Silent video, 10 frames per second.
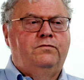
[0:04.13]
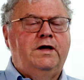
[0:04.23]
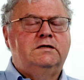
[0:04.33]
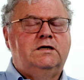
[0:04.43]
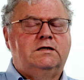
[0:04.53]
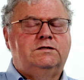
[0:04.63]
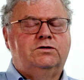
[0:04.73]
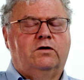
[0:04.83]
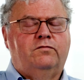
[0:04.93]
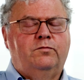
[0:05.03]
VSS
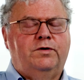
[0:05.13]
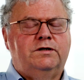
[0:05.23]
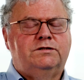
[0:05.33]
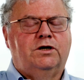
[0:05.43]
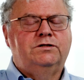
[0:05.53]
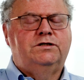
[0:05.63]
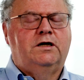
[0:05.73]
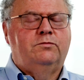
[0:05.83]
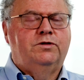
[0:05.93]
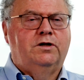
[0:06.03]
has often been
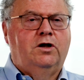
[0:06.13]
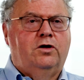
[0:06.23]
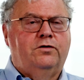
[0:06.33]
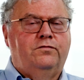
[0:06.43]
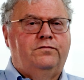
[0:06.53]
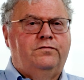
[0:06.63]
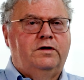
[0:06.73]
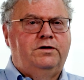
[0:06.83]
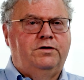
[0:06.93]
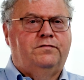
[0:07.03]
associated with a lot of
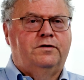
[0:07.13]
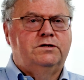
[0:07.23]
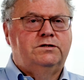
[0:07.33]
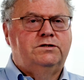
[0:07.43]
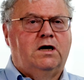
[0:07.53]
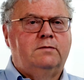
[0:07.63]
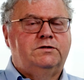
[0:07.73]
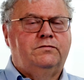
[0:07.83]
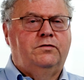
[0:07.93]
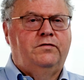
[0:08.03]
different
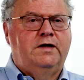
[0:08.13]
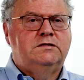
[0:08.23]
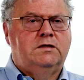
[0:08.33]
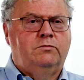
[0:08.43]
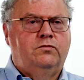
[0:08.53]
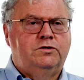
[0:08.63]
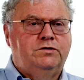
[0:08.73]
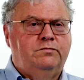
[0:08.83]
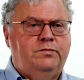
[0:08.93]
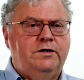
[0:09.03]
types of events, some of which
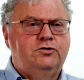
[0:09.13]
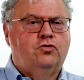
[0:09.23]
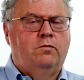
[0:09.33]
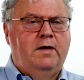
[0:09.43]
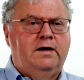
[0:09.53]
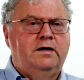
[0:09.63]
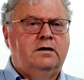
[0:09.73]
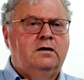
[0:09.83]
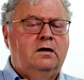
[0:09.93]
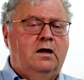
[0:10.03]
have been
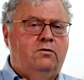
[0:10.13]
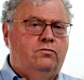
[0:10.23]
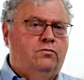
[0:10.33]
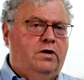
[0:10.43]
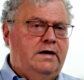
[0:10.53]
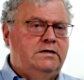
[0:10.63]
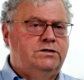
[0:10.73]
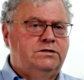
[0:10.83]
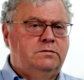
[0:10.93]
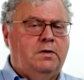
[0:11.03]
traumatic, related
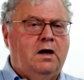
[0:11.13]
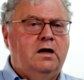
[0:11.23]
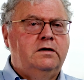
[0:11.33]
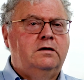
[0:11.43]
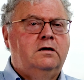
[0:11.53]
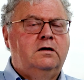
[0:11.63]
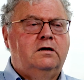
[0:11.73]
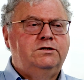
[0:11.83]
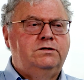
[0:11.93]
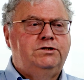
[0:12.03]
to spine
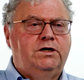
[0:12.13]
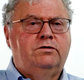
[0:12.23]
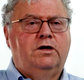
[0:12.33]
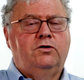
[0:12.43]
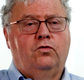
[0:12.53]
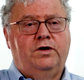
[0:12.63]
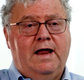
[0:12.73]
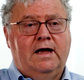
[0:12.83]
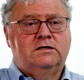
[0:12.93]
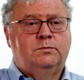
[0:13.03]
generally or
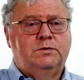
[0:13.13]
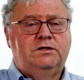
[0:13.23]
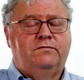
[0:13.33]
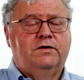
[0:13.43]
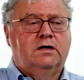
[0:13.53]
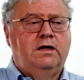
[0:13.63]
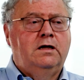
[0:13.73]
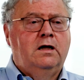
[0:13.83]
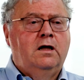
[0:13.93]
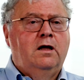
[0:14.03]
neck specifically,
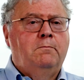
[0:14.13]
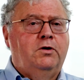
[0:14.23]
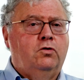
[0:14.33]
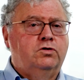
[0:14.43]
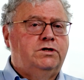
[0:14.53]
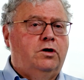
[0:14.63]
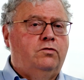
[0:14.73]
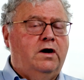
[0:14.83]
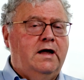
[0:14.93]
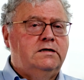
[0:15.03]
but also in
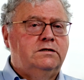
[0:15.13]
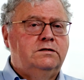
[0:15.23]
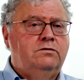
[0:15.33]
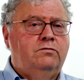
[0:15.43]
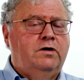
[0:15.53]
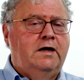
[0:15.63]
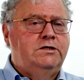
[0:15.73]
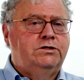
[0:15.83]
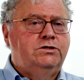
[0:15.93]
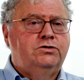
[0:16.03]

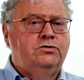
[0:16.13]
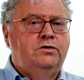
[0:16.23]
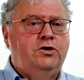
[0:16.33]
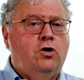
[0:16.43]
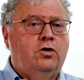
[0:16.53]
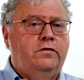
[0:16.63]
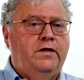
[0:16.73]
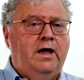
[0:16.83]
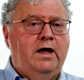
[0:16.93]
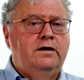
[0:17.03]
relation to a knock on
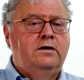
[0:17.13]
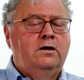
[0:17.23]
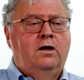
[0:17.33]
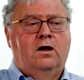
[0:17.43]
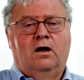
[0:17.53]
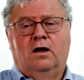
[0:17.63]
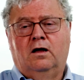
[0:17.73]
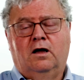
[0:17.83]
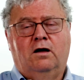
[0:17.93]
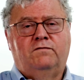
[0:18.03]
the head,
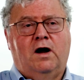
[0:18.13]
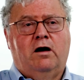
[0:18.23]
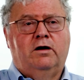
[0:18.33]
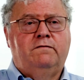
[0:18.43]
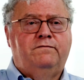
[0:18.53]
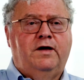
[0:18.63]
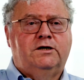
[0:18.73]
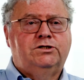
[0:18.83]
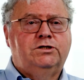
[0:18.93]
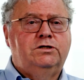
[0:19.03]
a viral
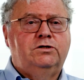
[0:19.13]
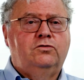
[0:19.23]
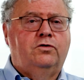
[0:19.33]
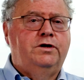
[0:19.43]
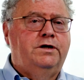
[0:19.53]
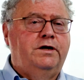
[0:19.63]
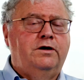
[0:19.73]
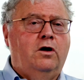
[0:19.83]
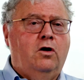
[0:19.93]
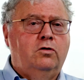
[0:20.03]
infection, or indeed
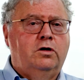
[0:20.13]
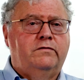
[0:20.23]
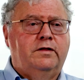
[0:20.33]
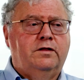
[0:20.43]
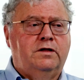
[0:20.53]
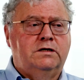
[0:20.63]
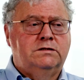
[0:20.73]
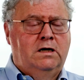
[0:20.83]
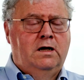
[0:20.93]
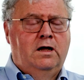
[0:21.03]
a whole lot of other
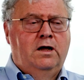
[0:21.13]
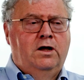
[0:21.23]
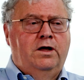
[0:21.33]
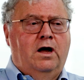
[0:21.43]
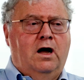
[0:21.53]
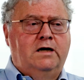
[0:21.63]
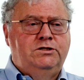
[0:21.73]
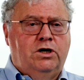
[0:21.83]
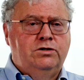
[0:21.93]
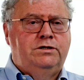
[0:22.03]
things. I
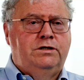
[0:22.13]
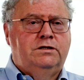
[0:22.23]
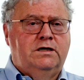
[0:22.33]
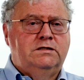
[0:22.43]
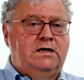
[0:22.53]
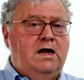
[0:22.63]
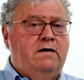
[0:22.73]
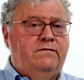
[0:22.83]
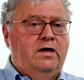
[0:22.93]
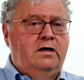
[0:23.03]
don't think there's
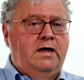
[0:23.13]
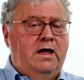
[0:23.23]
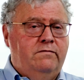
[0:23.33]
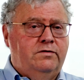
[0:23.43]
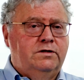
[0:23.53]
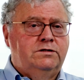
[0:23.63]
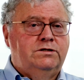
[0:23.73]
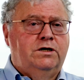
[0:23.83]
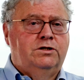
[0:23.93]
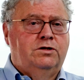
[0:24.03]
enough
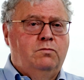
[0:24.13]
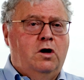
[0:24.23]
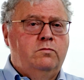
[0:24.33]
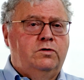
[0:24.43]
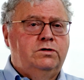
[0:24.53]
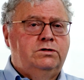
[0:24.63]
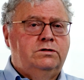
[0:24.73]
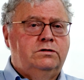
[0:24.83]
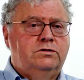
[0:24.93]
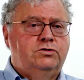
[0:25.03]
evidence at the
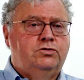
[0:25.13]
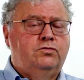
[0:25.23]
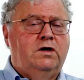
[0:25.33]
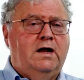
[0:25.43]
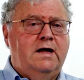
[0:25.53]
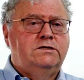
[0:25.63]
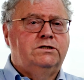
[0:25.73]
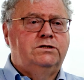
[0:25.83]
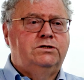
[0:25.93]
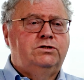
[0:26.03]
moment to relate
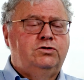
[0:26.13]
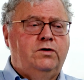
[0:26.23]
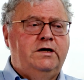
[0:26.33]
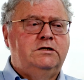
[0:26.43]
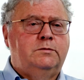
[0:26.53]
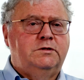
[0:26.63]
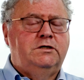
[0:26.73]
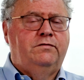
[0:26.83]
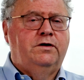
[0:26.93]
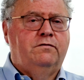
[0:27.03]
it to any
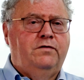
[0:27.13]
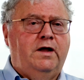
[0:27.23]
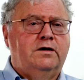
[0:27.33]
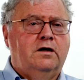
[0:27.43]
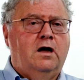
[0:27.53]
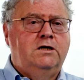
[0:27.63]
specific event.